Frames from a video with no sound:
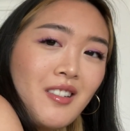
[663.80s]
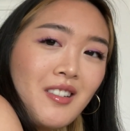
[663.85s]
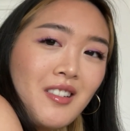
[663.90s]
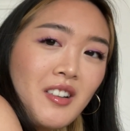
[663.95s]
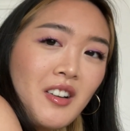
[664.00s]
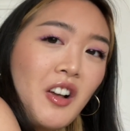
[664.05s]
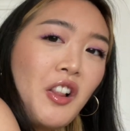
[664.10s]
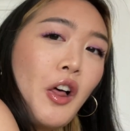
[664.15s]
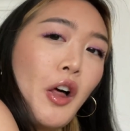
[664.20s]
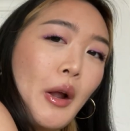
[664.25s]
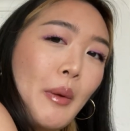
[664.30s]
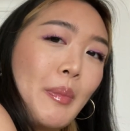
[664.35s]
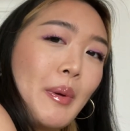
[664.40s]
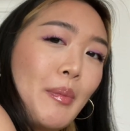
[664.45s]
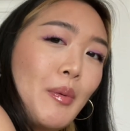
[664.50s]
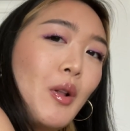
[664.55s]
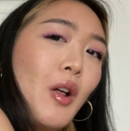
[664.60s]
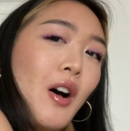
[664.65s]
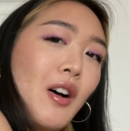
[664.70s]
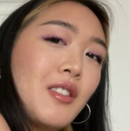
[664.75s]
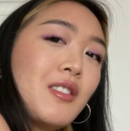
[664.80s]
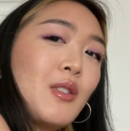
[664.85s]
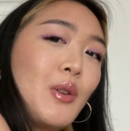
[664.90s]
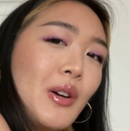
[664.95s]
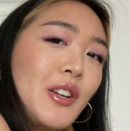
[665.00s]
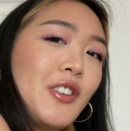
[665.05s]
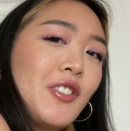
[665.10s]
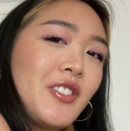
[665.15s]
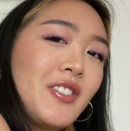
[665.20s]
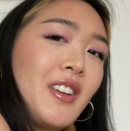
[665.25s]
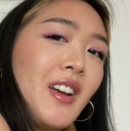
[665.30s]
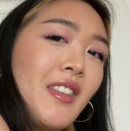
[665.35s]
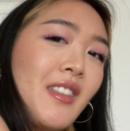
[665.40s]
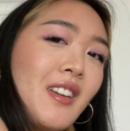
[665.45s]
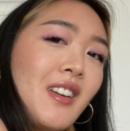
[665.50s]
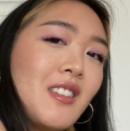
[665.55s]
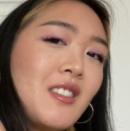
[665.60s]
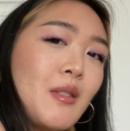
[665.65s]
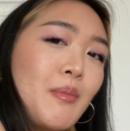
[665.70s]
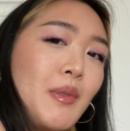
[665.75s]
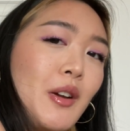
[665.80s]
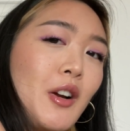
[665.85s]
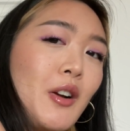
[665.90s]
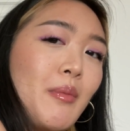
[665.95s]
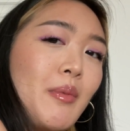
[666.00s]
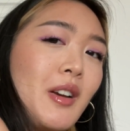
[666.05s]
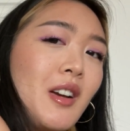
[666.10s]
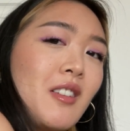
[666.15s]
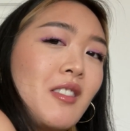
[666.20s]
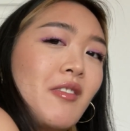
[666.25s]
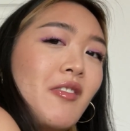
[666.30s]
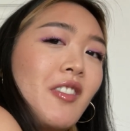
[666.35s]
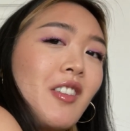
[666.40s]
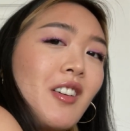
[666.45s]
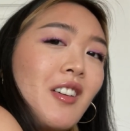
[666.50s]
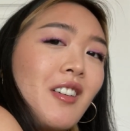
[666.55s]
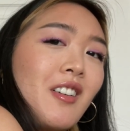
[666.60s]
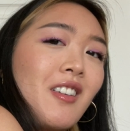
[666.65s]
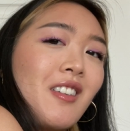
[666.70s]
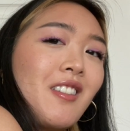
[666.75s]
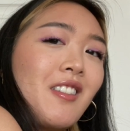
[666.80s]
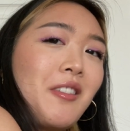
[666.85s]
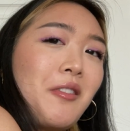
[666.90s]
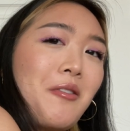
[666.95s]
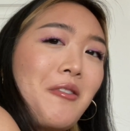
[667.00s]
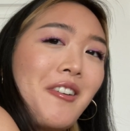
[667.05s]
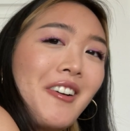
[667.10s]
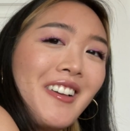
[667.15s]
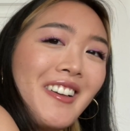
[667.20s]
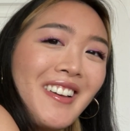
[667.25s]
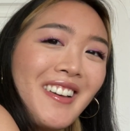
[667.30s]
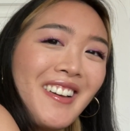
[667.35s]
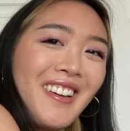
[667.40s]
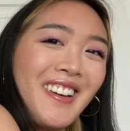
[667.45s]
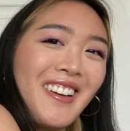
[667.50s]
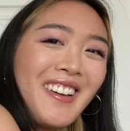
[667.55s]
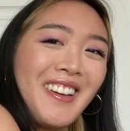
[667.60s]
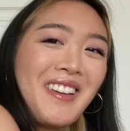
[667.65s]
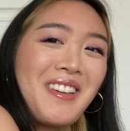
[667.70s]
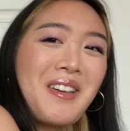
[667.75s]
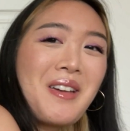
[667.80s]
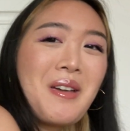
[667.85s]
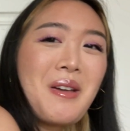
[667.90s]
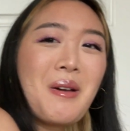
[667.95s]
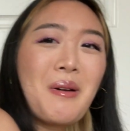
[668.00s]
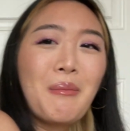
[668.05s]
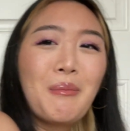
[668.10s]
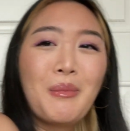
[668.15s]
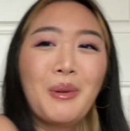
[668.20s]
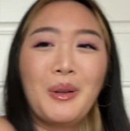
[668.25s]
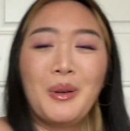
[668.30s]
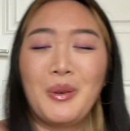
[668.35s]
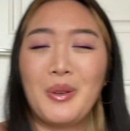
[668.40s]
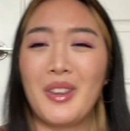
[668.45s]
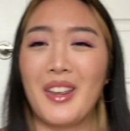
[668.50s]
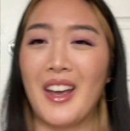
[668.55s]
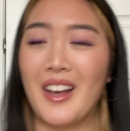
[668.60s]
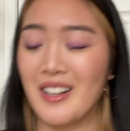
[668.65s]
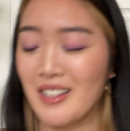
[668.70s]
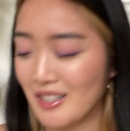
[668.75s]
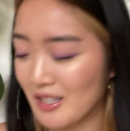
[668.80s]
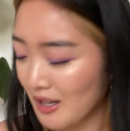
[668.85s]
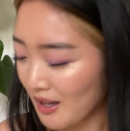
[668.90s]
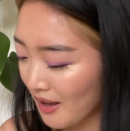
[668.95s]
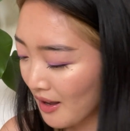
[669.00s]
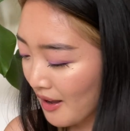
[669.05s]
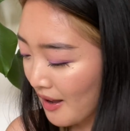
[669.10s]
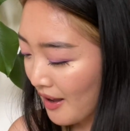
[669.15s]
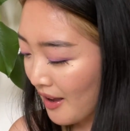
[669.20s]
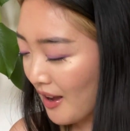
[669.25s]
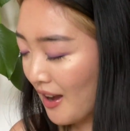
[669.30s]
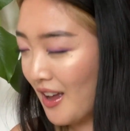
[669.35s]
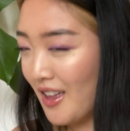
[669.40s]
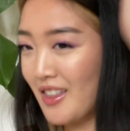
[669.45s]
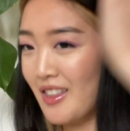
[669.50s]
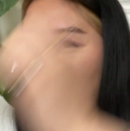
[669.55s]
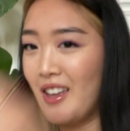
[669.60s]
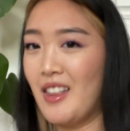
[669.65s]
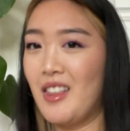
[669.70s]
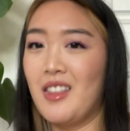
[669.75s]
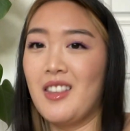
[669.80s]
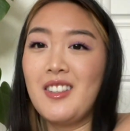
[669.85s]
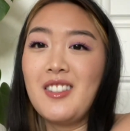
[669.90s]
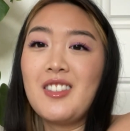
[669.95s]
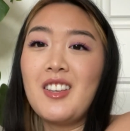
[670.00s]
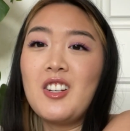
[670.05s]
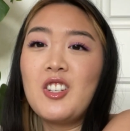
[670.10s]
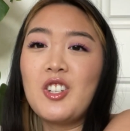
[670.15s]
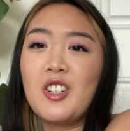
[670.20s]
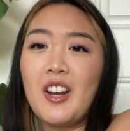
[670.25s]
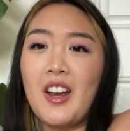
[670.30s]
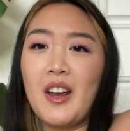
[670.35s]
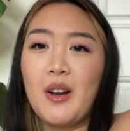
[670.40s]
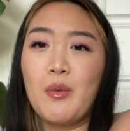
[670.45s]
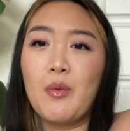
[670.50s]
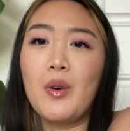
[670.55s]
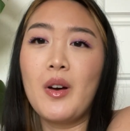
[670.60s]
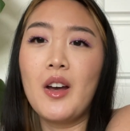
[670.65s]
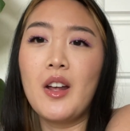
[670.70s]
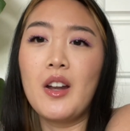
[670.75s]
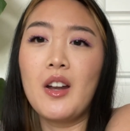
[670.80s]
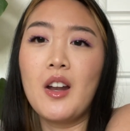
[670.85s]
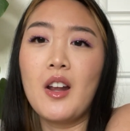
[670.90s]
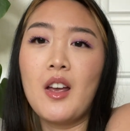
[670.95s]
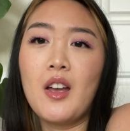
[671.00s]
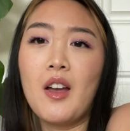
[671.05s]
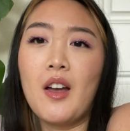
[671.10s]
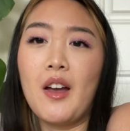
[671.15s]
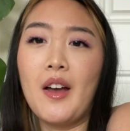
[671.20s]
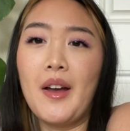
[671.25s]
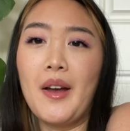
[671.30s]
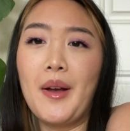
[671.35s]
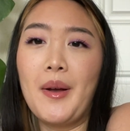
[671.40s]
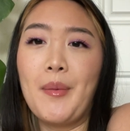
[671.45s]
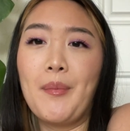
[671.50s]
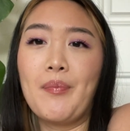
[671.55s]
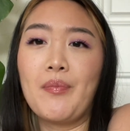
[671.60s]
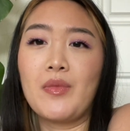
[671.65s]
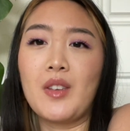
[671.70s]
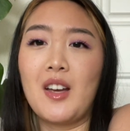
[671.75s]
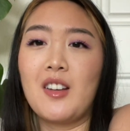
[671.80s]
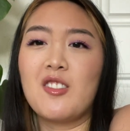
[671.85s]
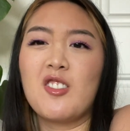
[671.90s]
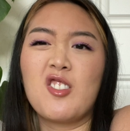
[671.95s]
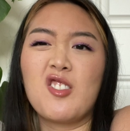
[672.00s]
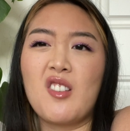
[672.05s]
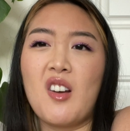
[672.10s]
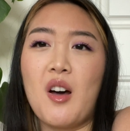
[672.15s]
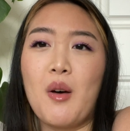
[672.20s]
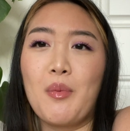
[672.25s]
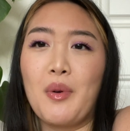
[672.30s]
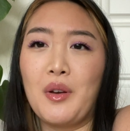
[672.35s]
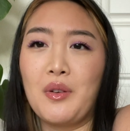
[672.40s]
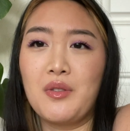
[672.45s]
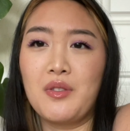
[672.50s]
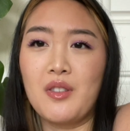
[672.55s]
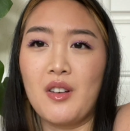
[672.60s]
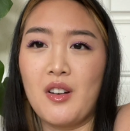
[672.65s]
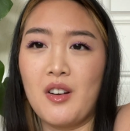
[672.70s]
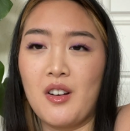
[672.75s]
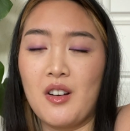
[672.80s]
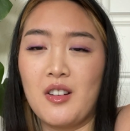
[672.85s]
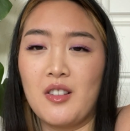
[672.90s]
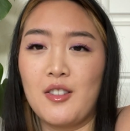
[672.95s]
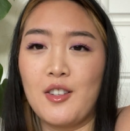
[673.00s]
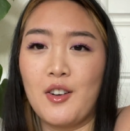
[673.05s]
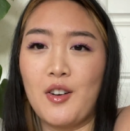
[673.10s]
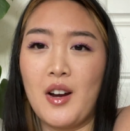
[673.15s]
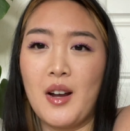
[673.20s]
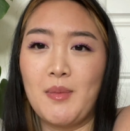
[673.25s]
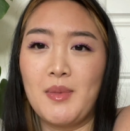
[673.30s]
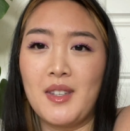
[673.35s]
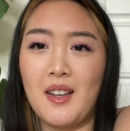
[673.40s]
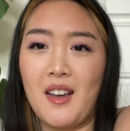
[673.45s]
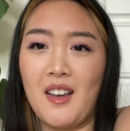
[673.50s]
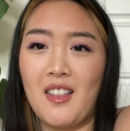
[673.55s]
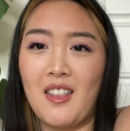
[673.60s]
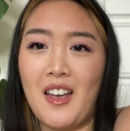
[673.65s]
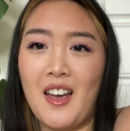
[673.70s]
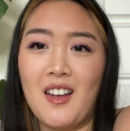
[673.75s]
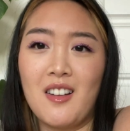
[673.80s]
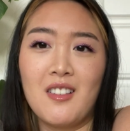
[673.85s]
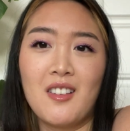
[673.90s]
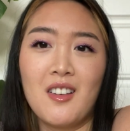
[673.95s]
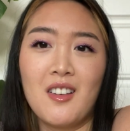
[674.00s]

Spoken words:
a lot of people also understand that it's a mirror because of the whole blue things. And then the sunshine one, I just saw a post on her Instagram saying that